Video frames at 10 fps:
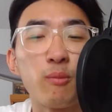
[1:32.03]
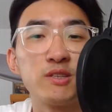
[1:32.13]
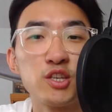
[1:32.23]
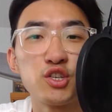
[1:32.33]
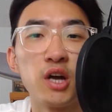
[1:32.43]
a
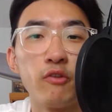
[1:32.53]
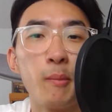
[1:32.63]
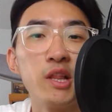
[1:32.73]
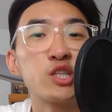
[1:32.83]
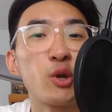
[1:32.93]
position of a
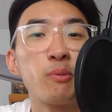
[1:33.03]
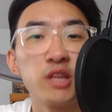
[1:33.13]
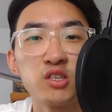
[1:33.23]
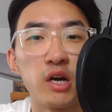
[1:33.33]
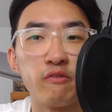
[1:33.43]
military
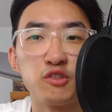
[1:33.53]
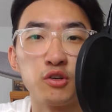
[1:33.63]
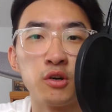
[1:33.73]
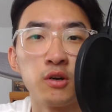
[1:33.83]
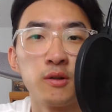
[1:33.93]
police
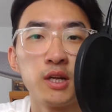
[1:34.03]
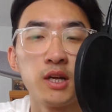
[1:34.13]
officer,